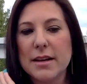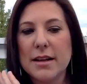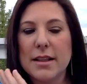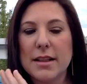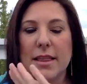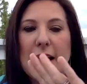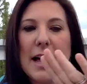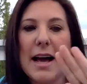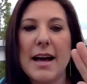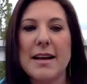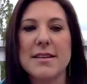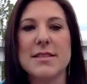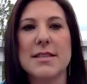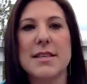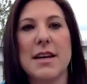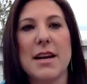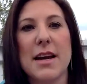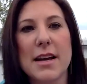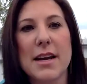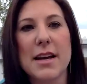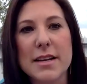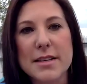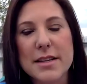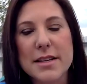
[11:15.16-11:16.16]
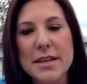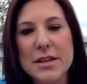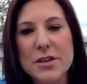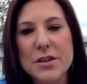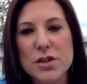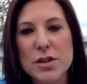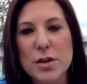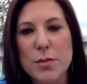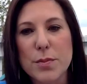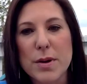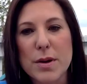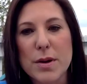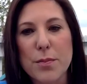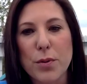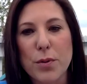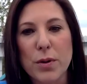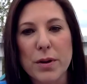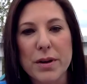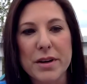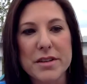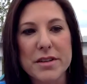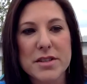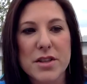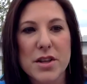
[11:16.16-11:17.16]
class that I could teach to people
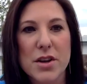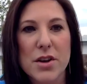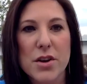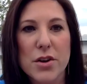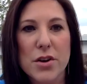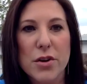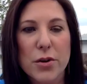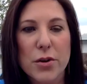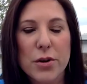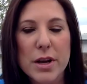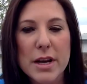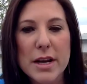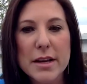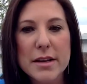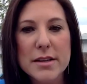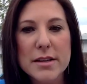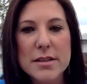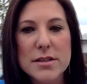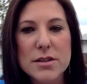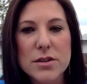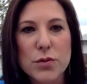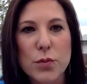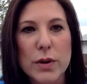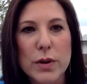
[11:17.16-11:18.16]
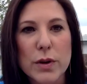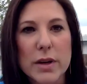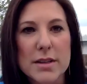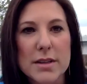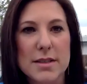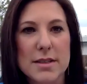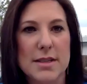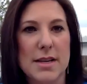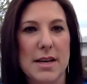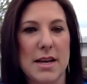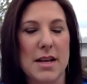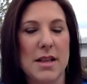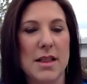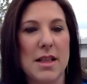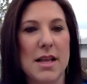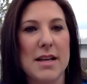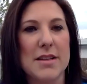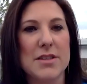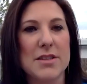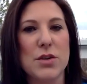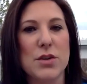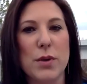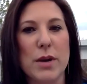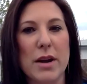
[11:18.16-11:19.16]
and it's the nerdiest real estate
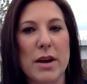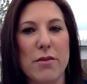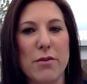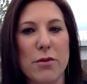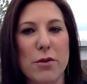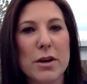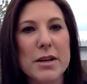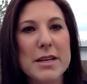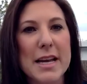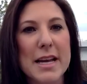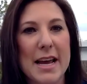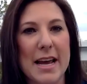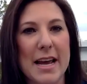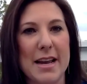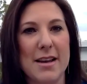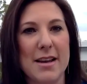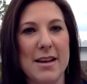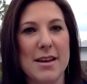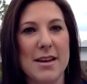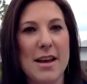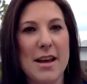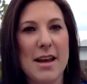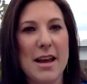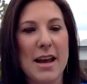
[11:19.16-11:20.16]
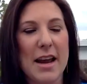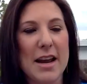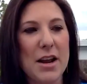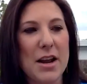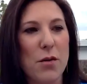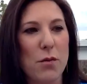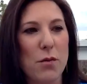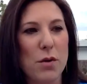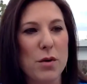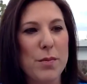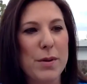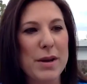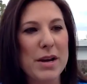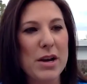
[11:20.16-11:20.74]
class you would ever attend. and it would be